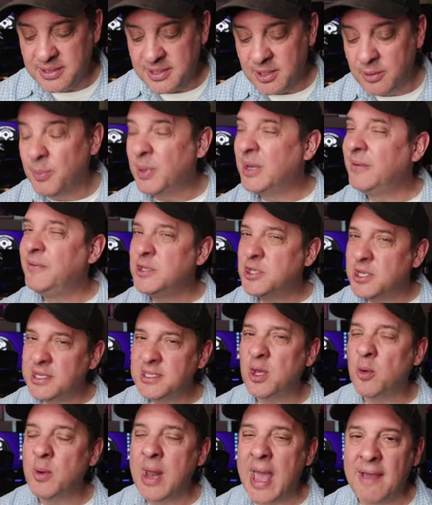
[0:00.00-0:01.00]
So, but if you
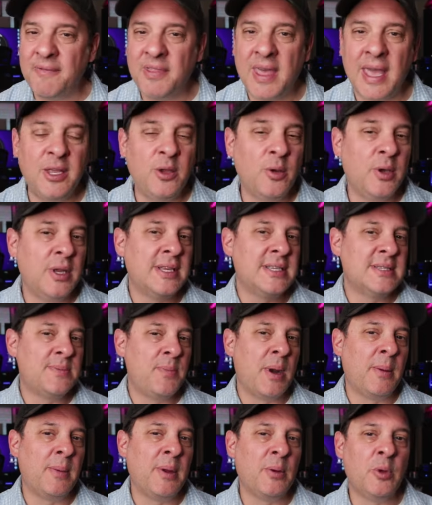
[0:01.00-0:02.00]
just don't have that, you can
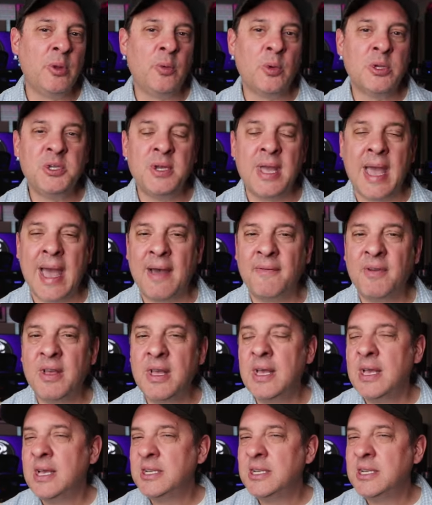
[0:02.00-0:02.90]
experiment with what you have.